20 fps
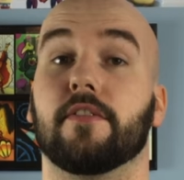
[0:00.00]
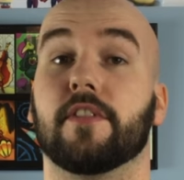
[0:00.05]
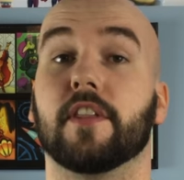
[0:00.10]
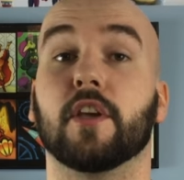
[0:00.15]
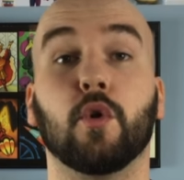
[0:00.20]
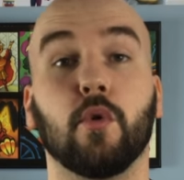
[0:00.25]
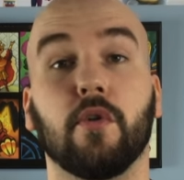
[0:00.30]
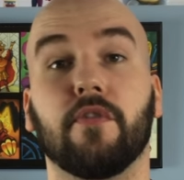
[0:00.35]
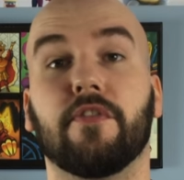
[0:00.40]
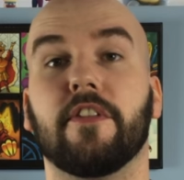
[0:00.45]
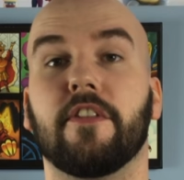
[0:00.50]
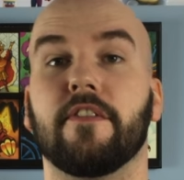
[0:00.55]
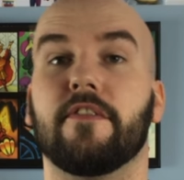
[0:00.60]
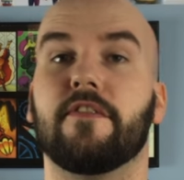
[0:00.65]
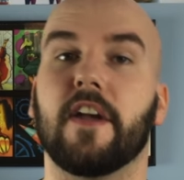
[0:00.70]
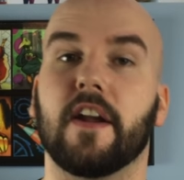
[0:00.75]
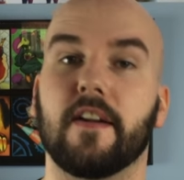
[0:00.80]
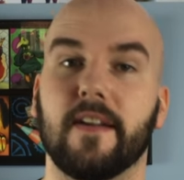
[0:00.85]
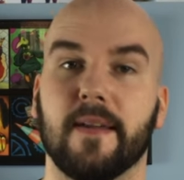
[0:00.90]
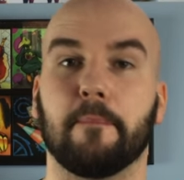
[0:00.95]
They go for the
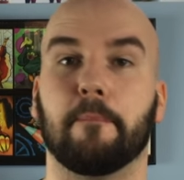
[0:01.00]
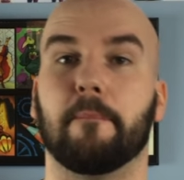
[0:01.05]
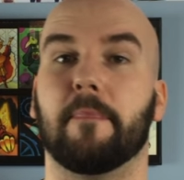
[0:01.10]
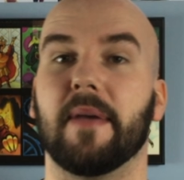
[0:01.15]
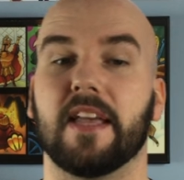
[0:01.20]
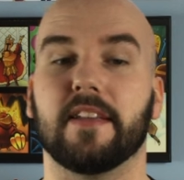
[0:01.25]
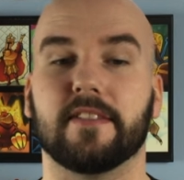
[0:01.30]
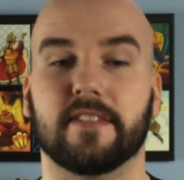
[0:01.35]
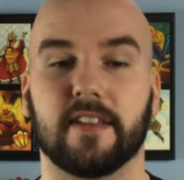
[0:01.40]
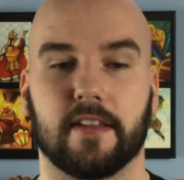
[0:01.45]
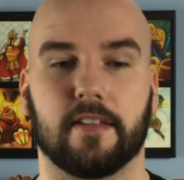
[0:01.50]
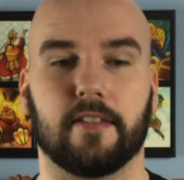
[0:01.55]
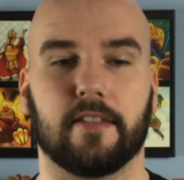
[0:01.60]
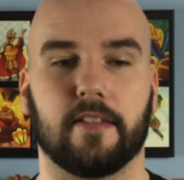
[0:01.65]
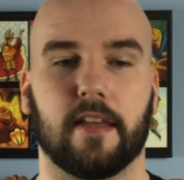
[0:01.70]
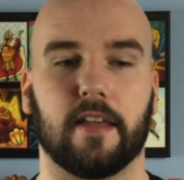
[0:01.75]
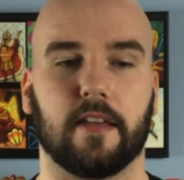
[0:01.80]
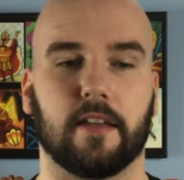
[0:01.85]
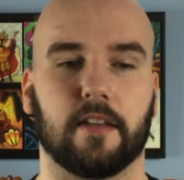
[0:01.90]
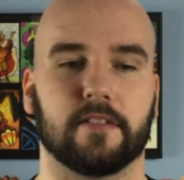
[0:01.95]
very basic
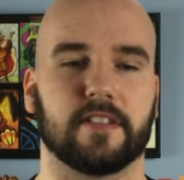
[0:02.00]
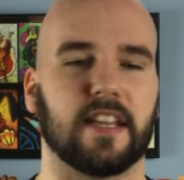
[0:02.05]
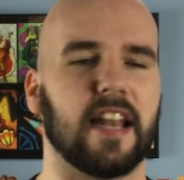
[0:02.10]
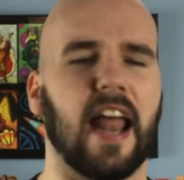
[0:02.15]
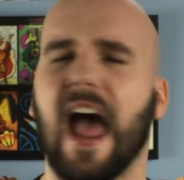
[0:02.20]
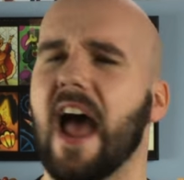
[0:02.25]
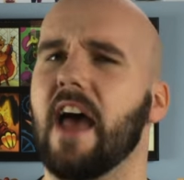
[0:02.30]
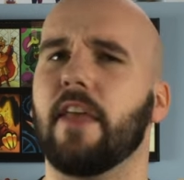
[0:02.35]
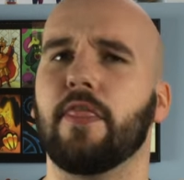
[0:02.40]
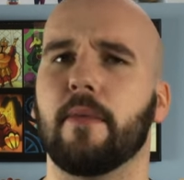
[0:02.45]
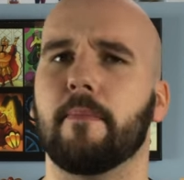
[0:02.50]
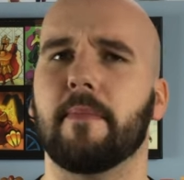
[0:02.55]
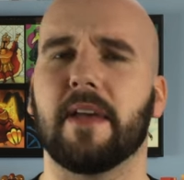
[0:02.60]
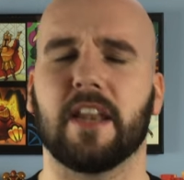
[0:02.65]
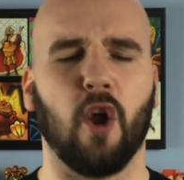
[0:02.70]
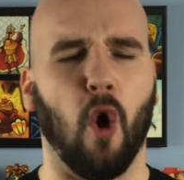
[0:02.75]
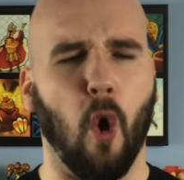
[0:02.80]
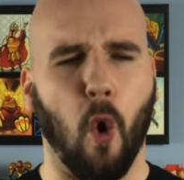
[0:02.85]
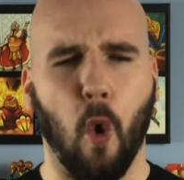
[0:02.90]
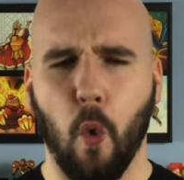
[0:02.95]
things and add them in
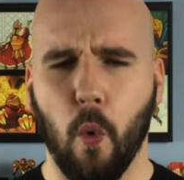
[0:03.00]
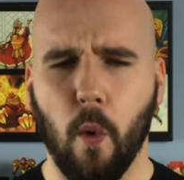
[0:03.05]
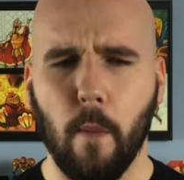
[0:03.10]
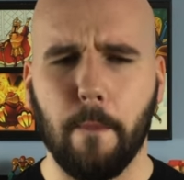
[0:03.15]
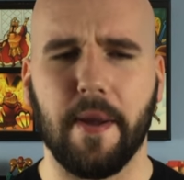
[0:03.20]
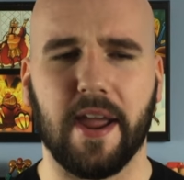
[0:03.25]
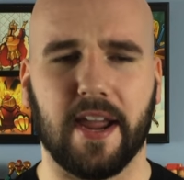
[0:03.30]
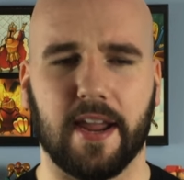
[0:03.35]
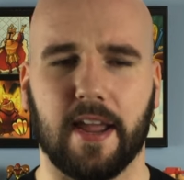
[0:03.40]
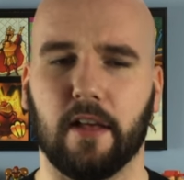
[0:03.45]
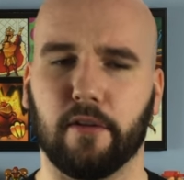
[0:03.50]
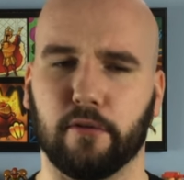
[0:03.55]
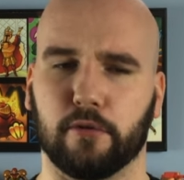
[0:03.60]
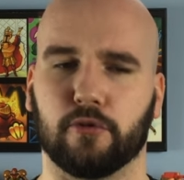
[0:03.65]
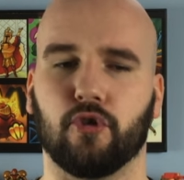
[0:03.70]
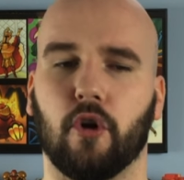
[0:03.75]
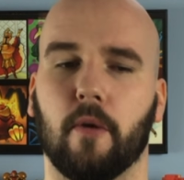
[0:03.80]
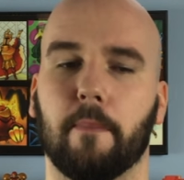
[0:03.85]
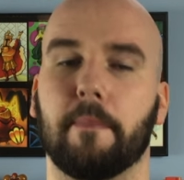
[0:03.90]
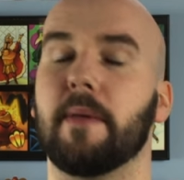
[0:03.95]
hoping it'll
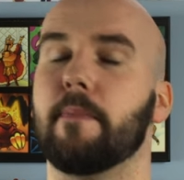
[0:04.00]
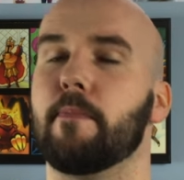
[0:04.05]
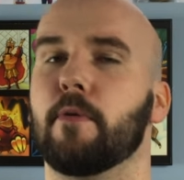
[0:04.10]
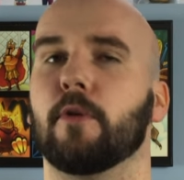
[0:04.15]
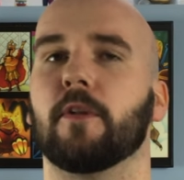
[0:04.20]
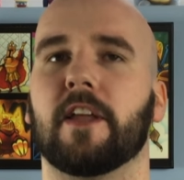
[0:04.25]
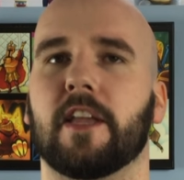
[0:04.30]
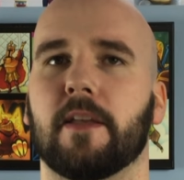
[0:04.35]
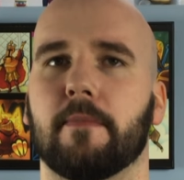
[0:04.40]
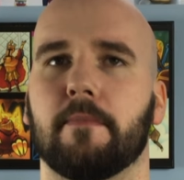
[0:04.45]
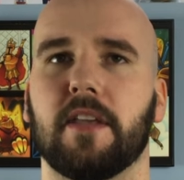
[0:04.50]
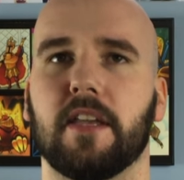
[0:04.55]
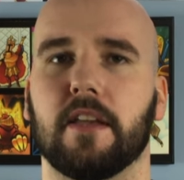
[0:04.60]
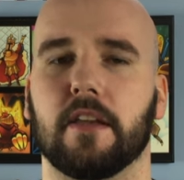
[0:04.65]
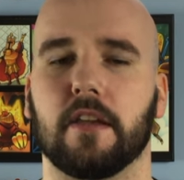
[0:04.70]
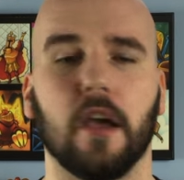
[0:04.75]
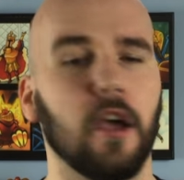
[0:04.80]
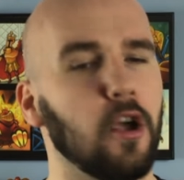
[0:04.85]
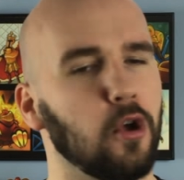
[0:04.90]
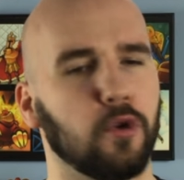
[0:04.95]
draw people like me,
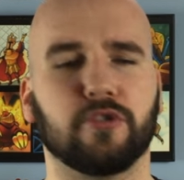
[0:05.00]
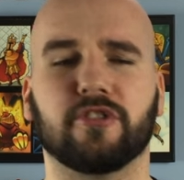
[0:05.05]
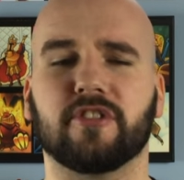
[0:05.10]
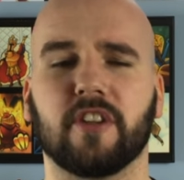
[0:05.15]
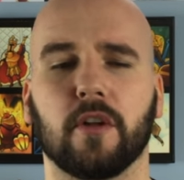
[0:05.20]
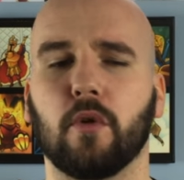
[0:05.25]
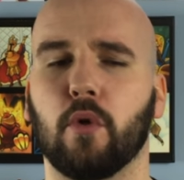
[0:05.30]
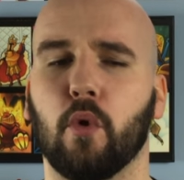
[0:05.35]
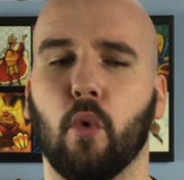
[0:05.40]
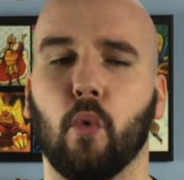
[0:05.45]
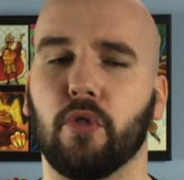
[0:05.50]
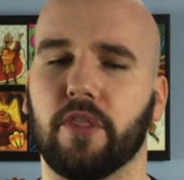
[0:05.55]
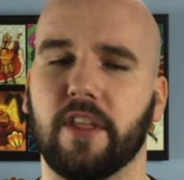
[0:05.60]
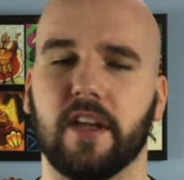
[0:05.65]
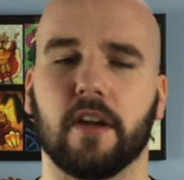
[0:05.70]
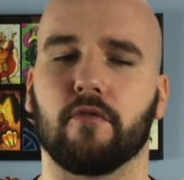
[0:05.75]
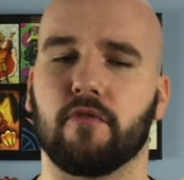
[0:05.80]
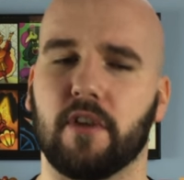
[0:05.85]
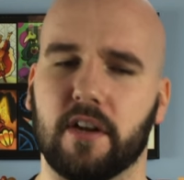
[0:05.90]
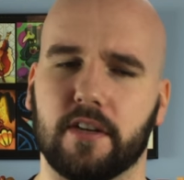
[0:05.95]
who still hold the
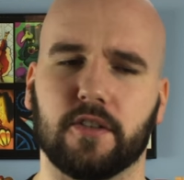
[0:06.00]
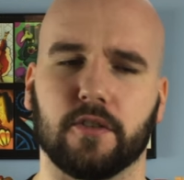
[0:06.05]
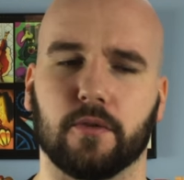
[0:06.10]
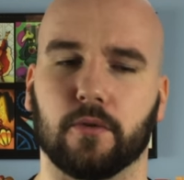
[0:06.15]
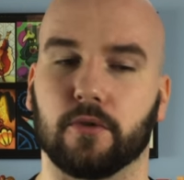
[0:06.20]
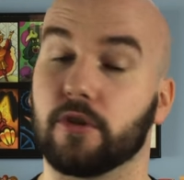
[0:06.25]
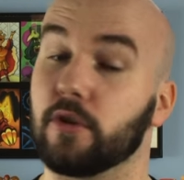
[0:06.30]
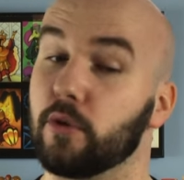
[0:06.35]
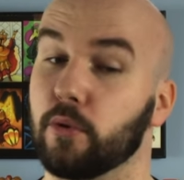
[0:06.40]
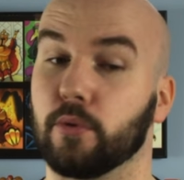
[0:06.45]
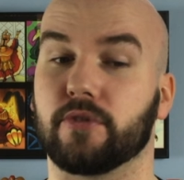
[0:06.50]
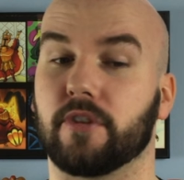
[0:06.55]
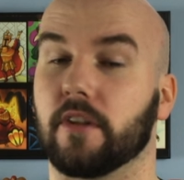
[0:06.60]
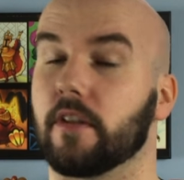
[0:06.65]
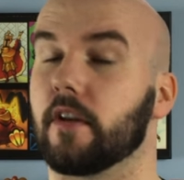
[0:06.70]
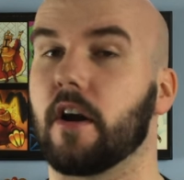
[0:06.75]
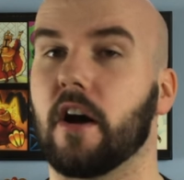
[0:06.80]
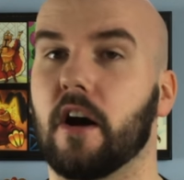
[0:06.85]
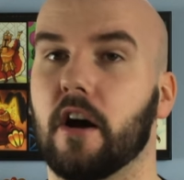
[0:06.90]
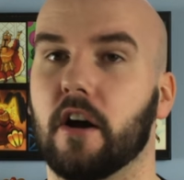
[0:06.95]
originals close to
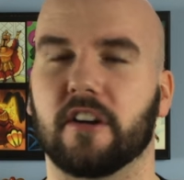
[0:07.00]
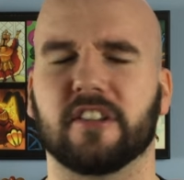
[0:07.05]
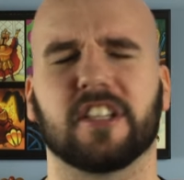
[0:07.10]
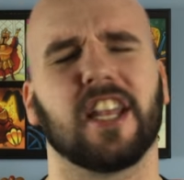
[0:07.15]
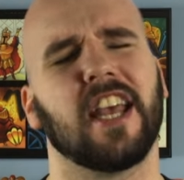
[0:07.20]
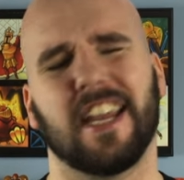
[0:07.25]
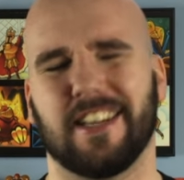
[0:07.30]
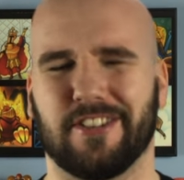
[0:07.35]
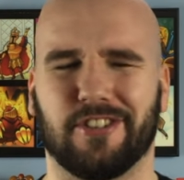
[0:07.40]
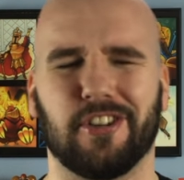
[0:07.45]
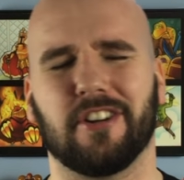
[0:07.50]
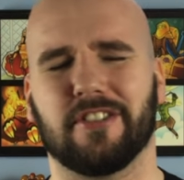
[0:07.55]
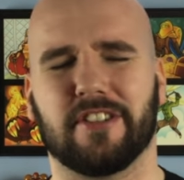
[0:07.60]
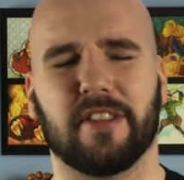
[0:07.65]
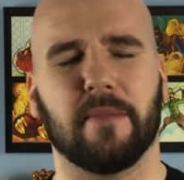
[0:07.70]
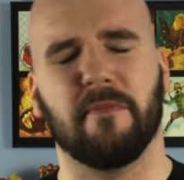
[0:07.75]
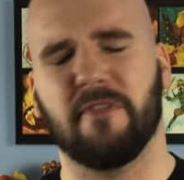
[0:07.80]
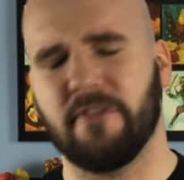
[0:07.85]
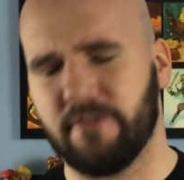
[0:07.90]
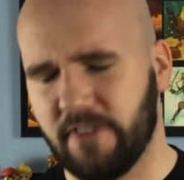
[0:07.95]
their hearts, and charge
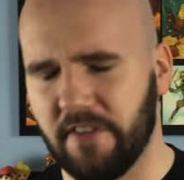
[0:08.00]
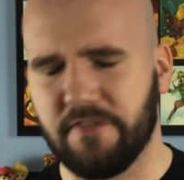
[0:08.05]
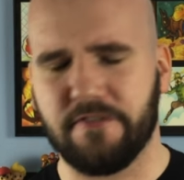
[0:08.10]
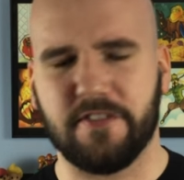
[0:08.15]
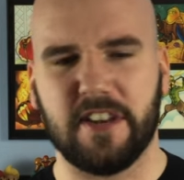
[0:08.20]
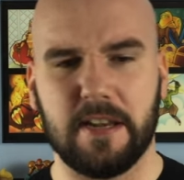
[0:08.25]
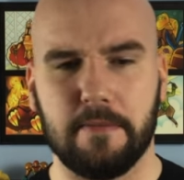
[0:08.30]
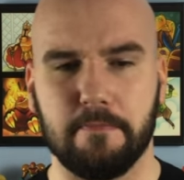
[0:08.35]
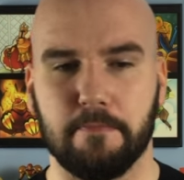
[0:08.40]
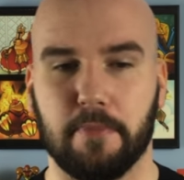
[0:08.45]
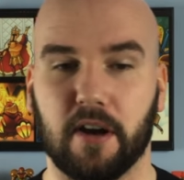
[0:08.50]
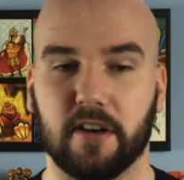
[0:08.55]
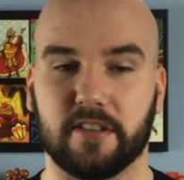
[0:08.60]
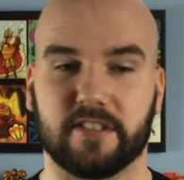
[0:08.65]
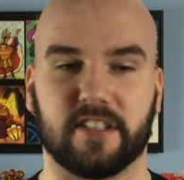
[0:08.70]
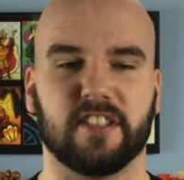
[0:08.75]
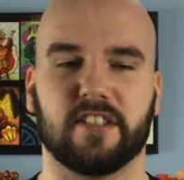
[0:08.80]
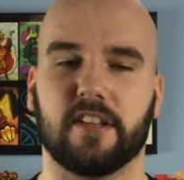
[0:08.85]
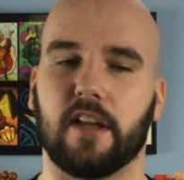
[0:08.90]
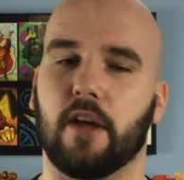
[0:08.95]
them 15 bucks
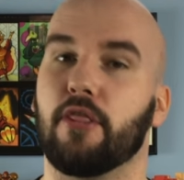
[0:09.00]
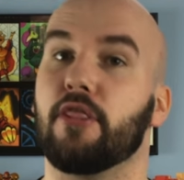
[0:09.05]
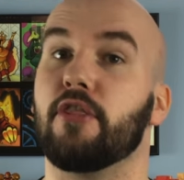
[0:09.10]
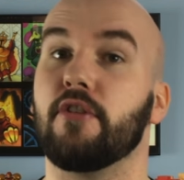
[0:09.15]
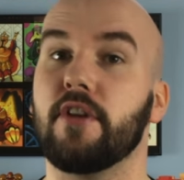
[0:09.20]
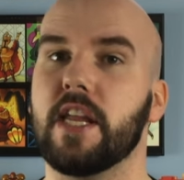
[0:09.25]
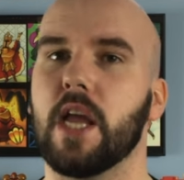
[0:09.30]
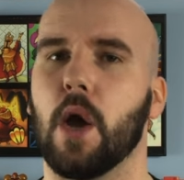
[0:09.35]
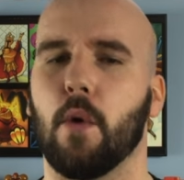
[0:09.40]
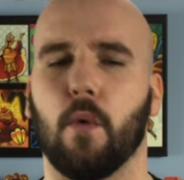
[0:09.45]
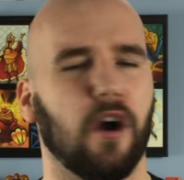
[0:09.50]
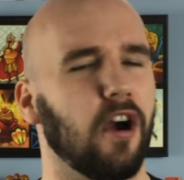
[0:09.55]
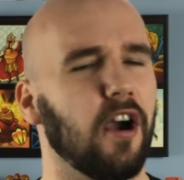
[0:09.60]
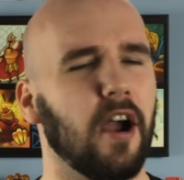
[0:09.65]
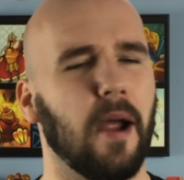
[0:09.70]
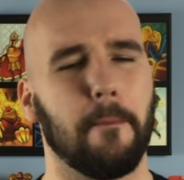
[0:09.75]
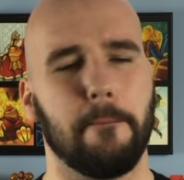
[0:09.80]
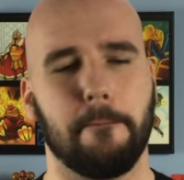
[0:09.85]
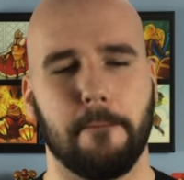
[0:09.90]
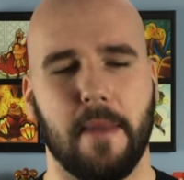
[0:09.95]
to see a 3 hour,
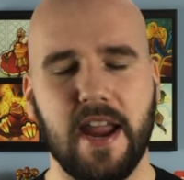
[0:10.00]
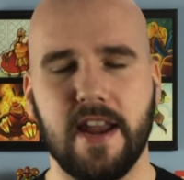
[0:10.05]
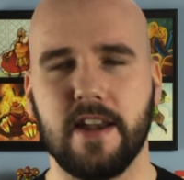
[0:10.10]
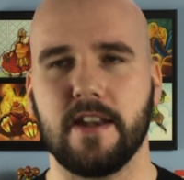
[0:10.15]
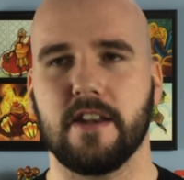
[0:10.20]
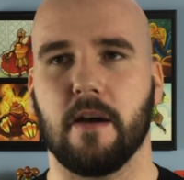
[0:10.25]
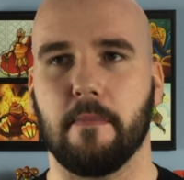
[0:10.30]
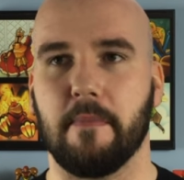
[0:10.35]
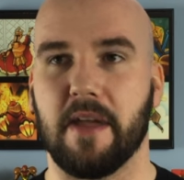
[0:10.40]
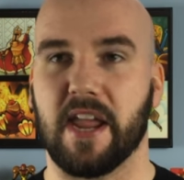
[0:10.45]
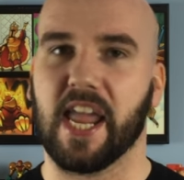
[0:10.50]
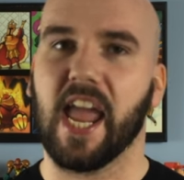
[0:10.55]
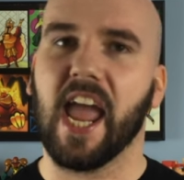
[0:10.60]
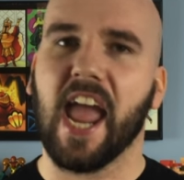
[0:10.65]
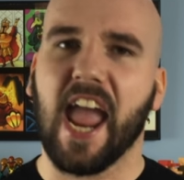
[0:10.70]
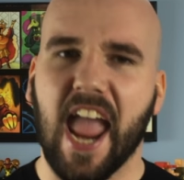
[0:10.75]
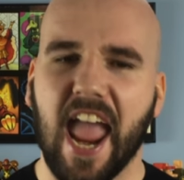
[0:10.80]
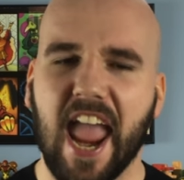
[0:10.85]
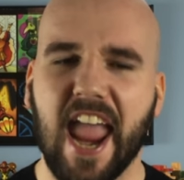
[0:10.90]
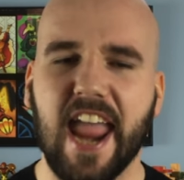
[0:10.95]
mind numbing,
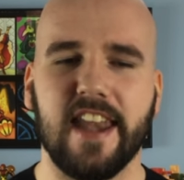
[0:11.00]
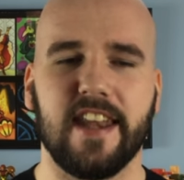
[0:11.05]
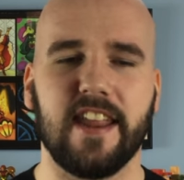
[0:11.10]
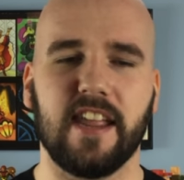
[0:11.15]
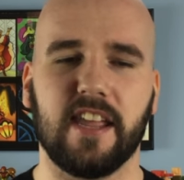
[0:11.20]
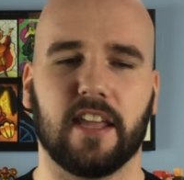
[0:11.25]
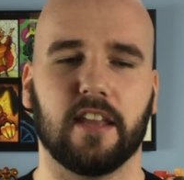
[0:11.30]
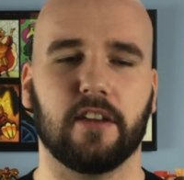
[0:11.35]
headache